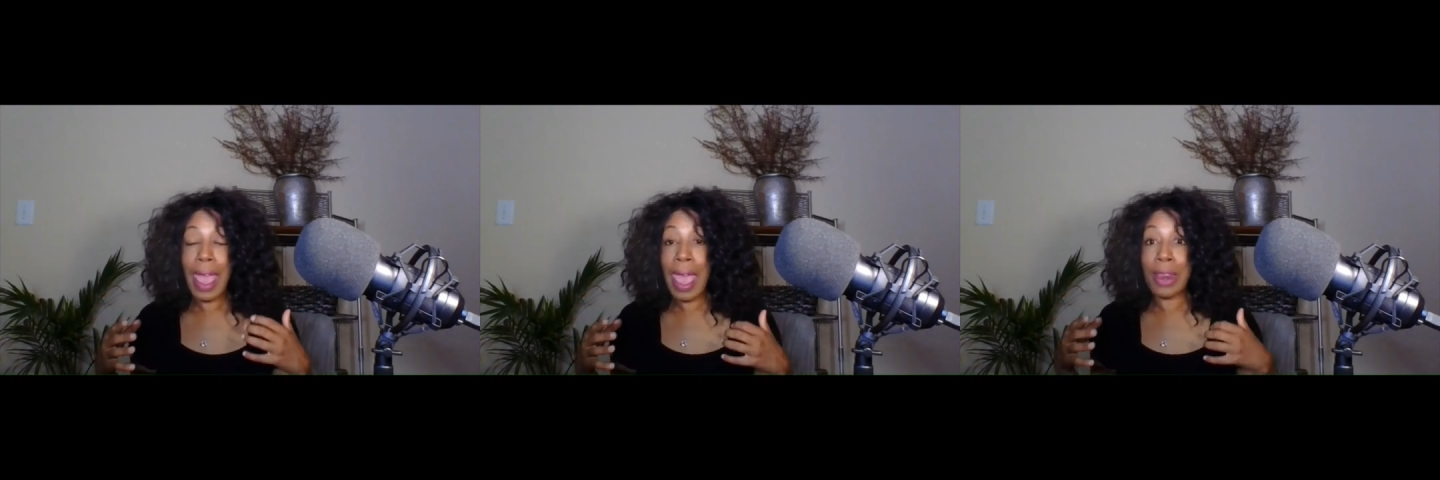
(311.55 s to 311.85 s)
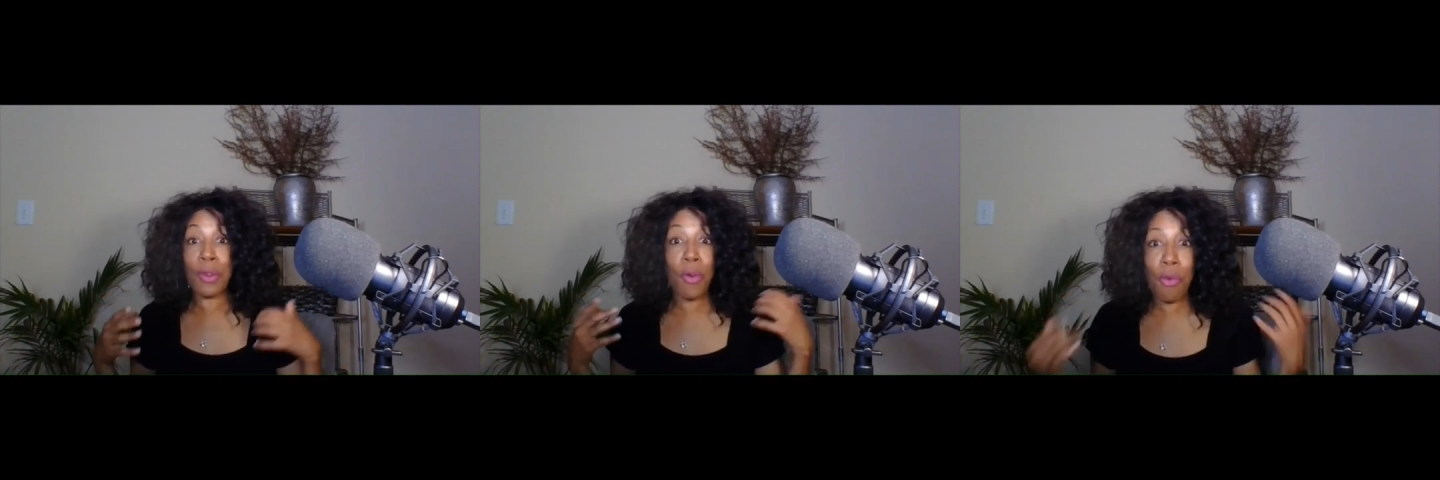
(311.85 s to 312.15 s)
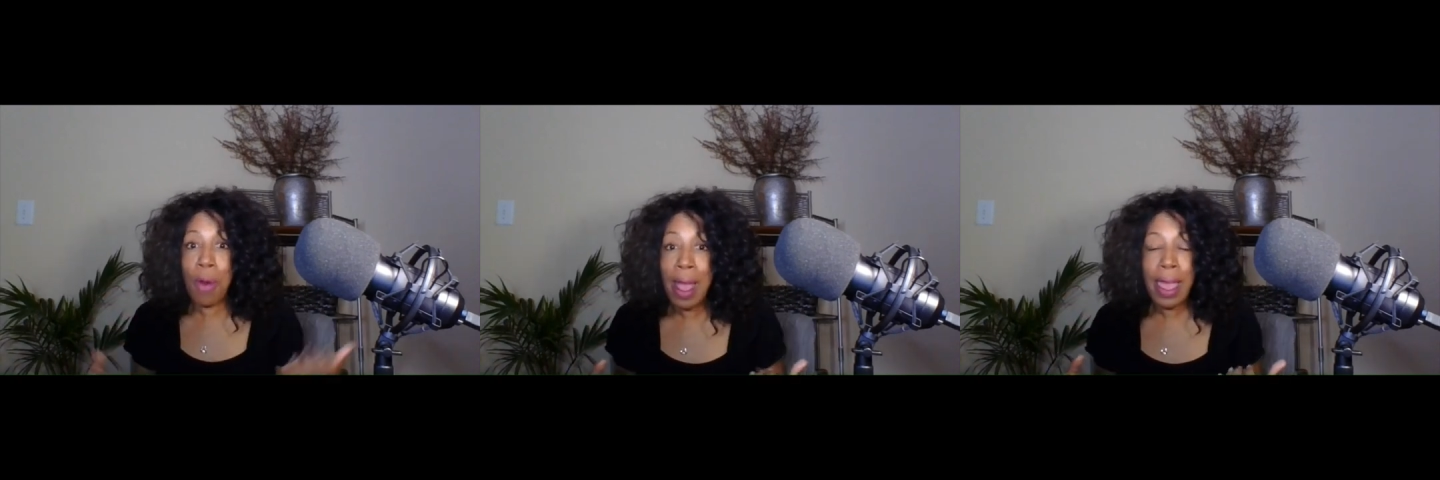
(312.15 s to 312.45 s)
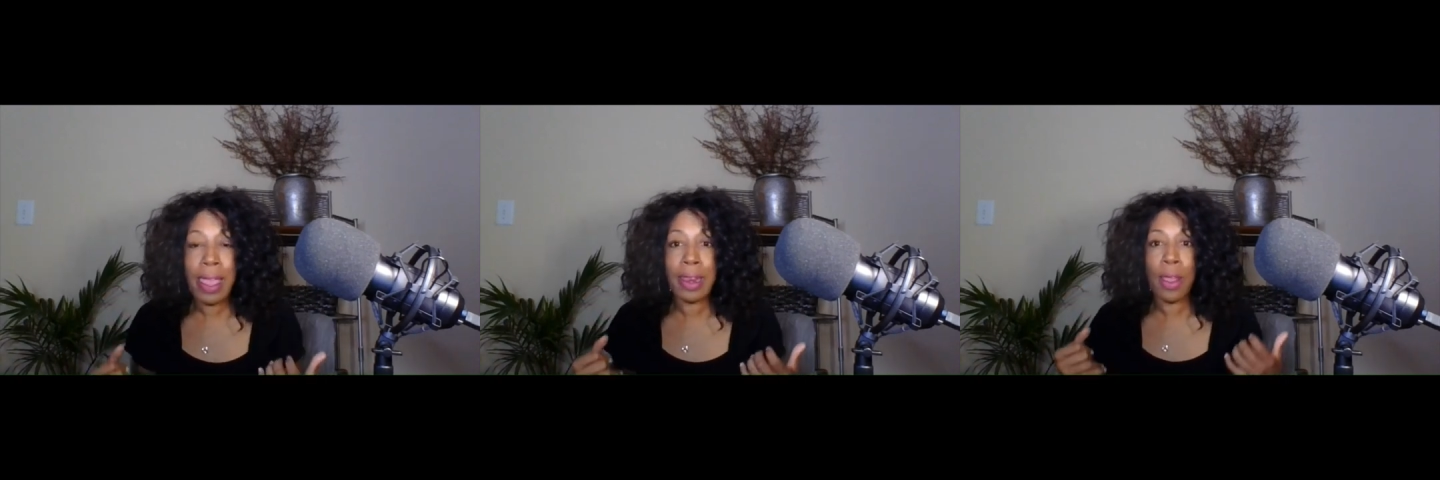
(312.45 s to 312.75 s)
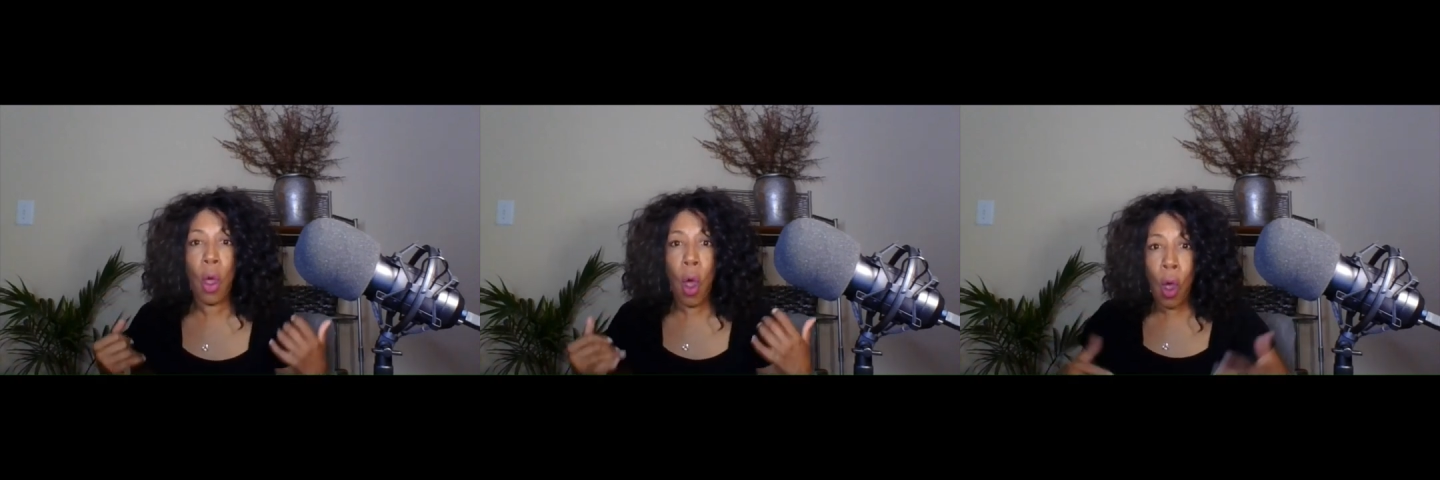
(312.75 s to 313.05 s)
and
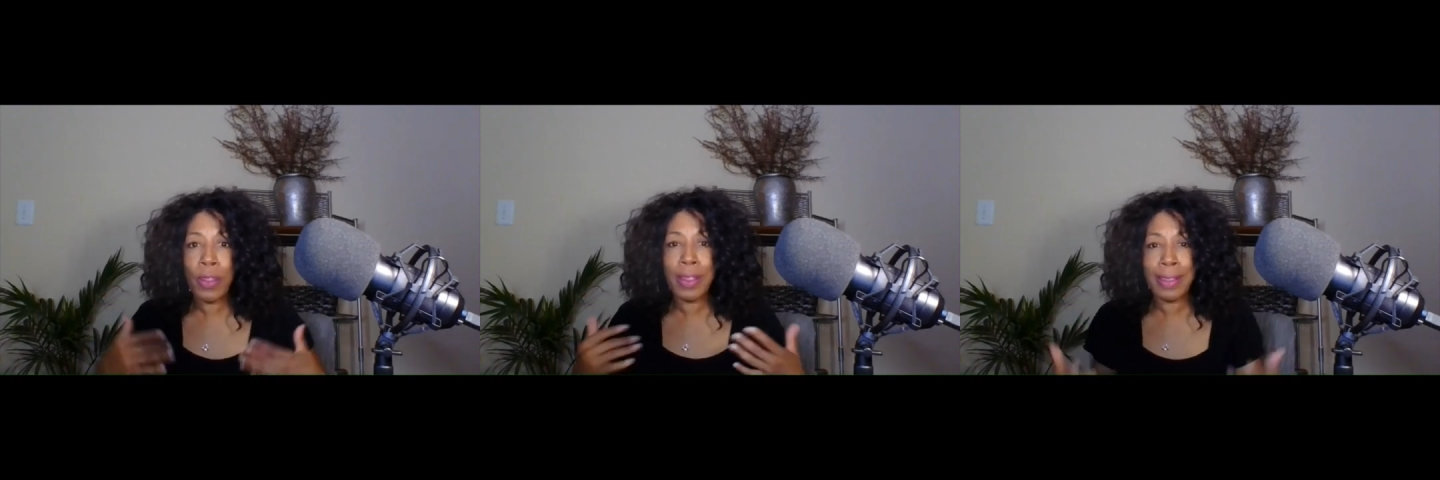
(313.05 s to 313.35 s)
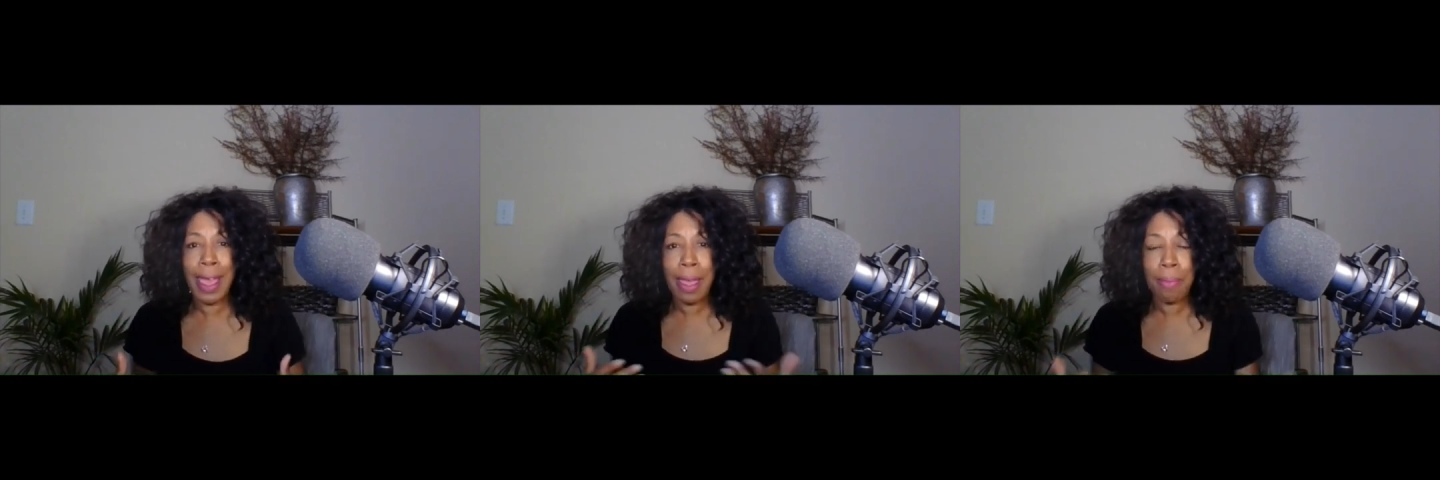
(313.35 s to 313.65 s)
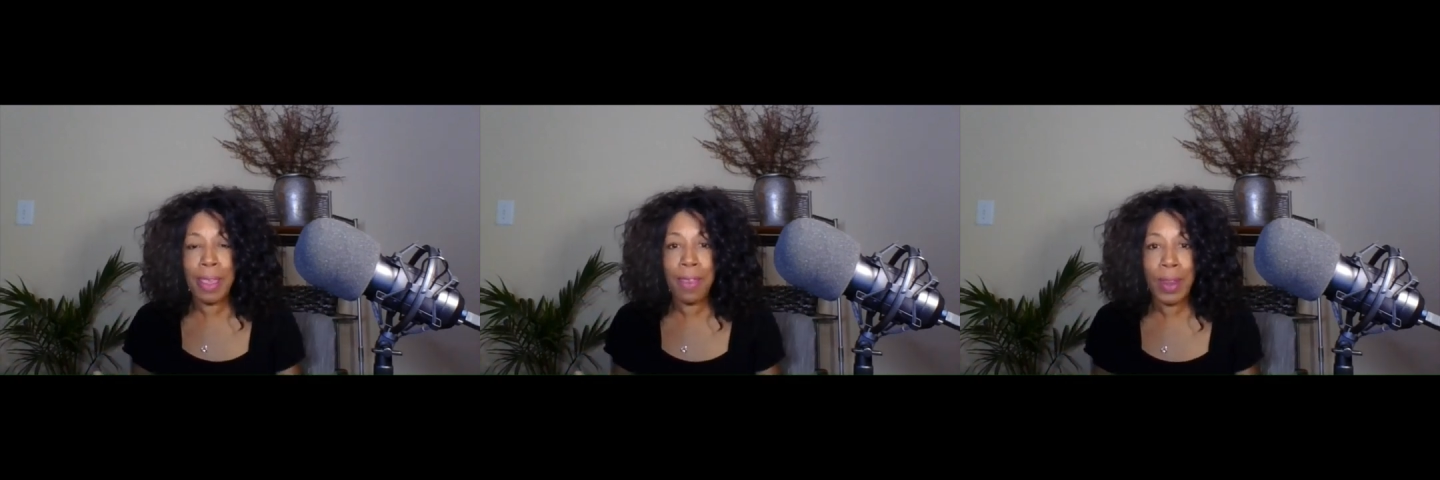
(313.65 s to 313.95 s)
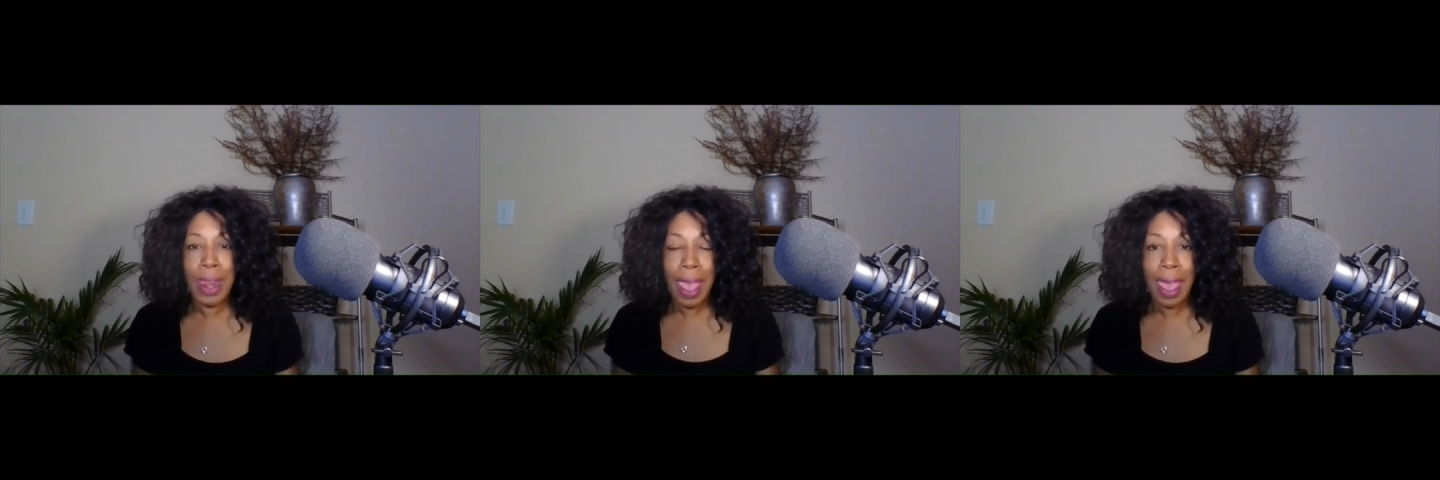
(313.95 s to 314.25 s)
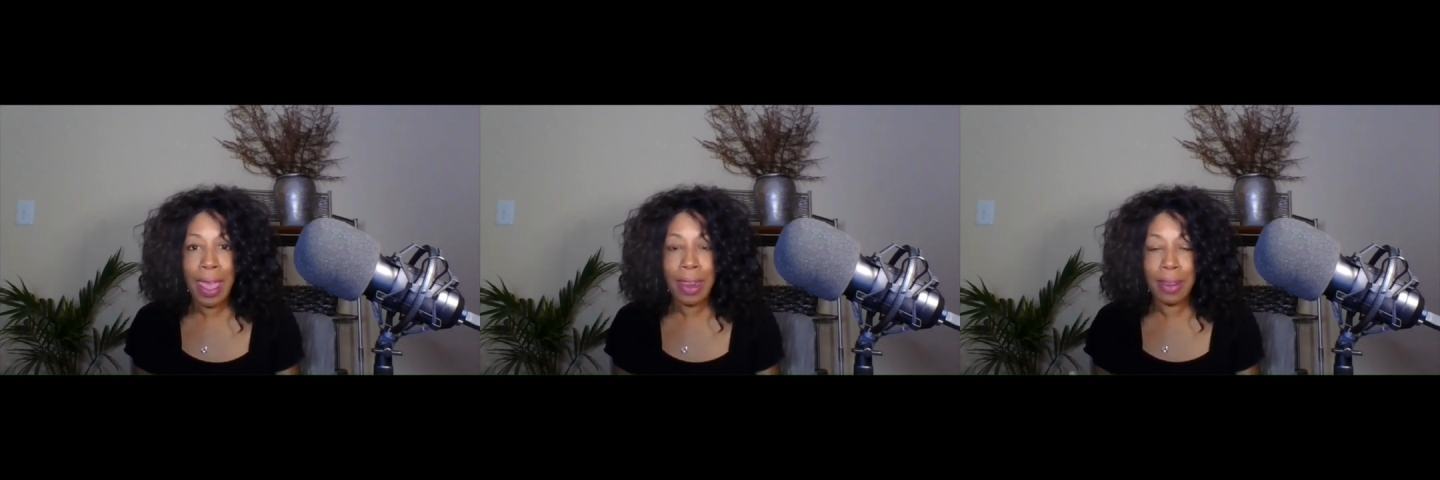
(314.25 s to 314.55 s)
grind all the time, even
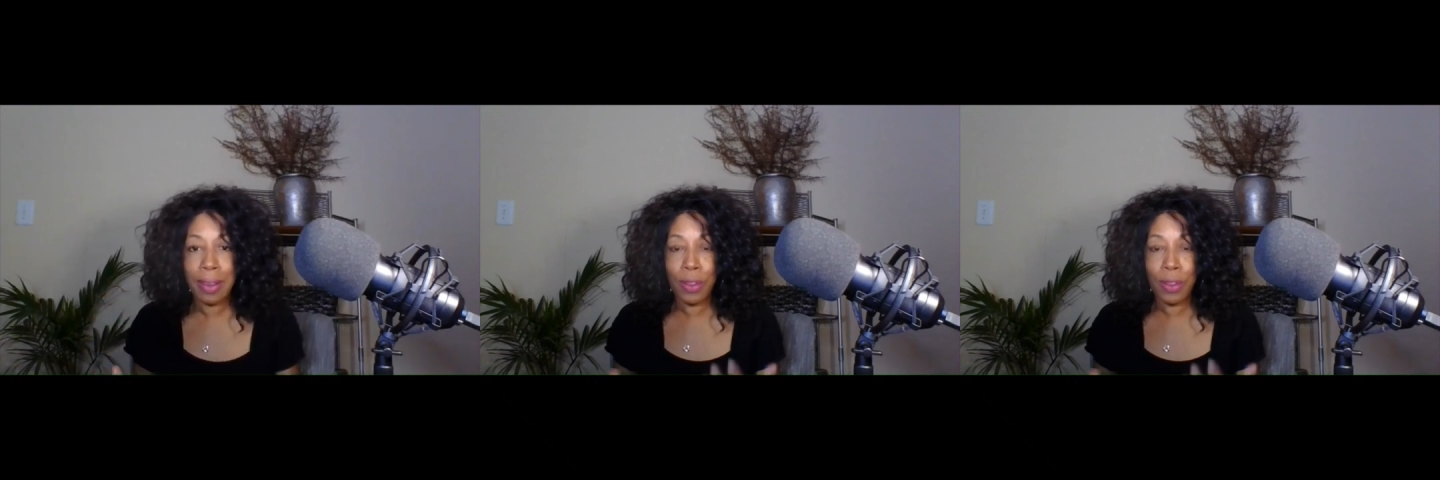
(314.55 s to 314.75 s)
at,